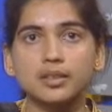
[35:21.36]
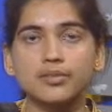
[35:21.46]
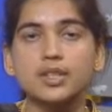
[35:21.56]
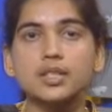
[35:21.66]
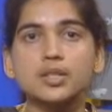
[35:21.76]

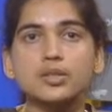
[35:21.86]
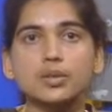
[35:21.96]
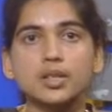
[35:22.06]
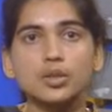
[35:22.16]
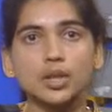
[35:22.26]
freezer
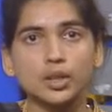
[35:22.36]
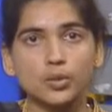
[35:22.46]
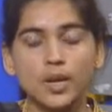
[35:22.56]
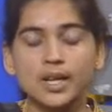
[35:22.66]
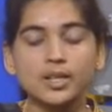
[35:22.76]
storage on the
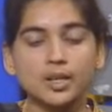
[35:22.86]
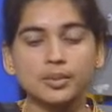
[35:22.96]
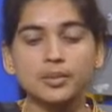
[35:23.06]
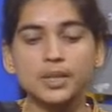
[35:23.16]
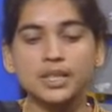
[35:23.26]
quality
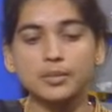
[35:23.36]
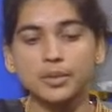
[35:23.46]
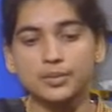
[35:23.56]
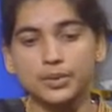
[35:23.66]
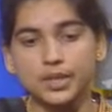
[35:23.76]
of the meat and
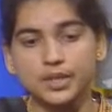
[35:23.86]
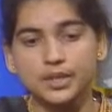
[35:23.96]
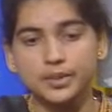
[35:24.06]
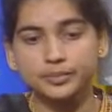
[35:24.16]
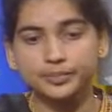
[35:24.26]
meat products.